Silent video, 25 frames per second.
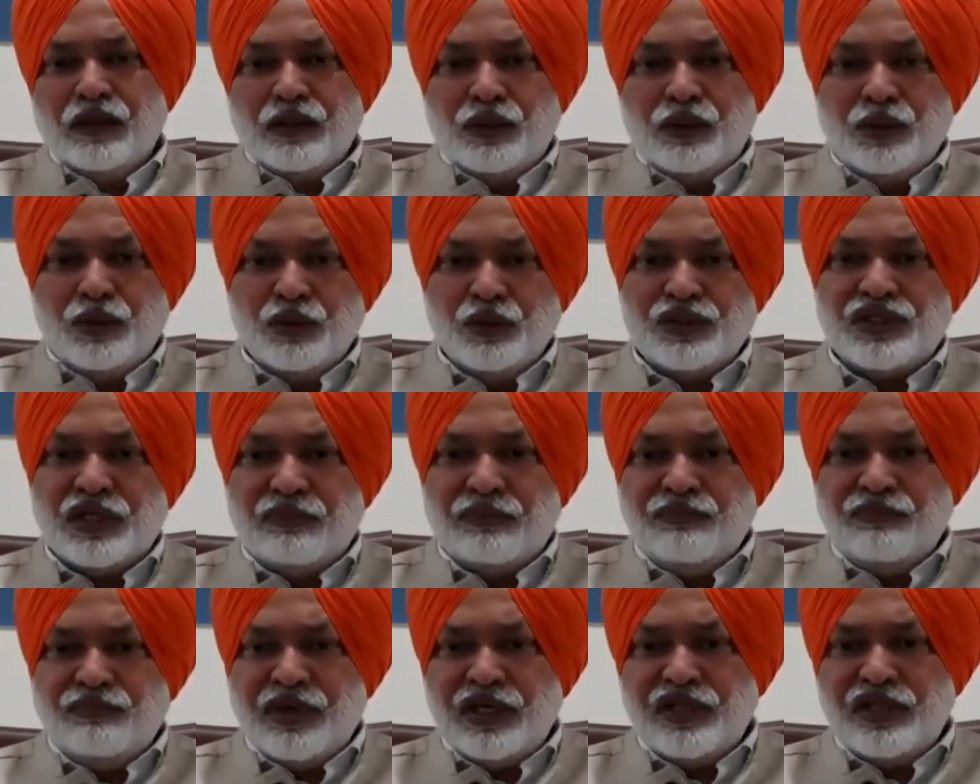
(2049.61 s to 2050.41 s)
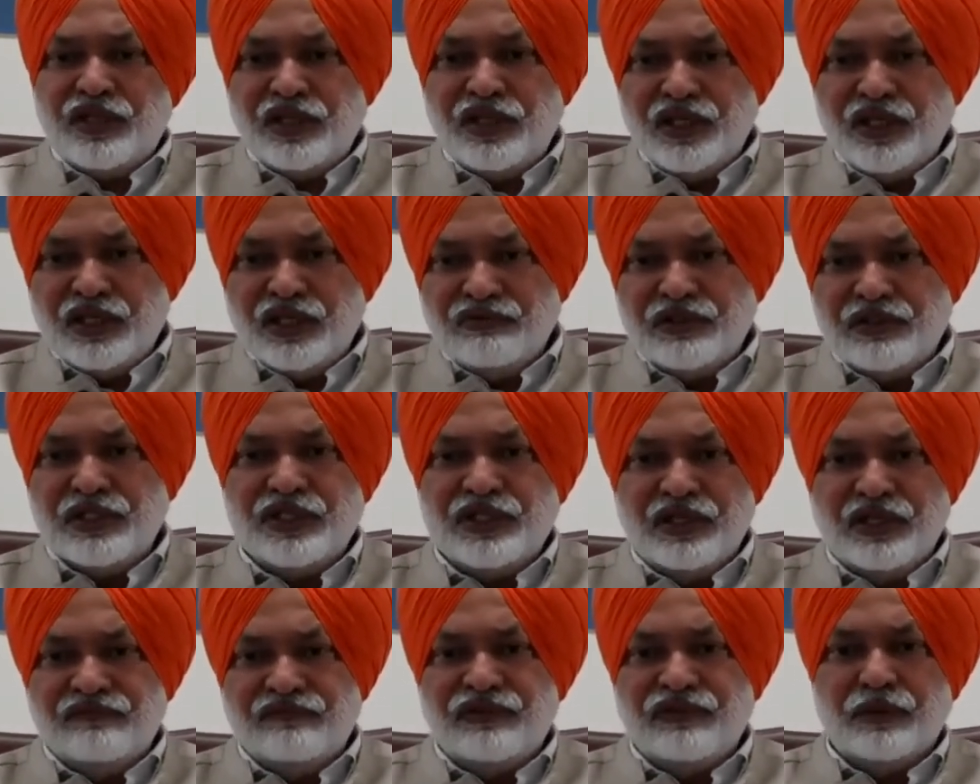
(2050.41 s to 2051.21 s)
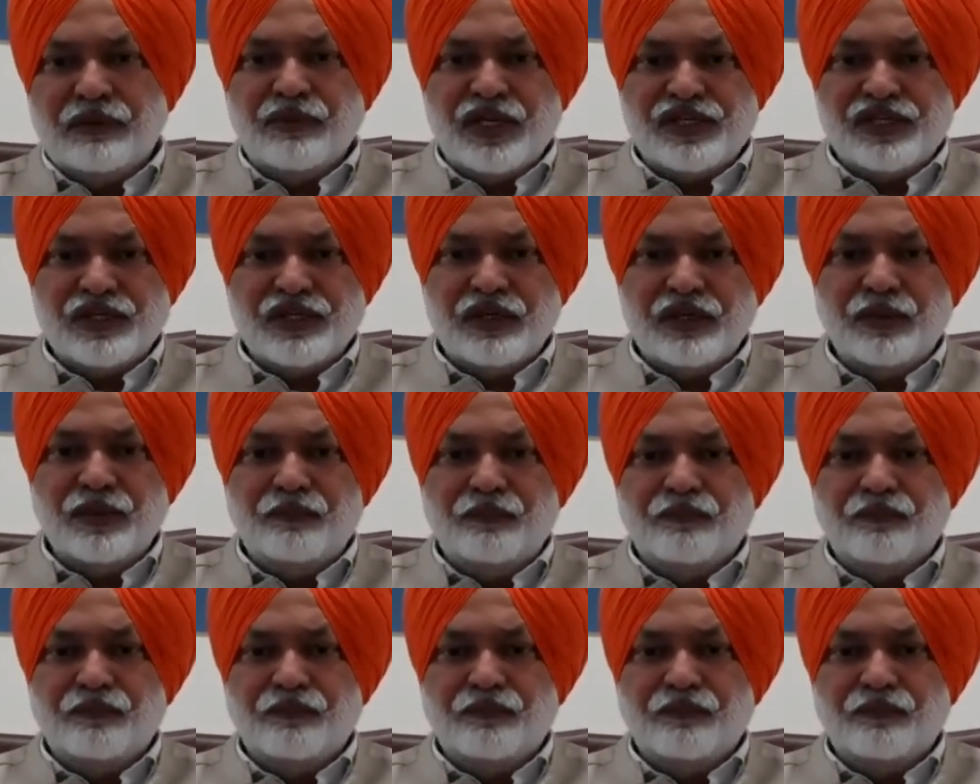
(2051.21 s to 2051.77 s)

to submit the requisite information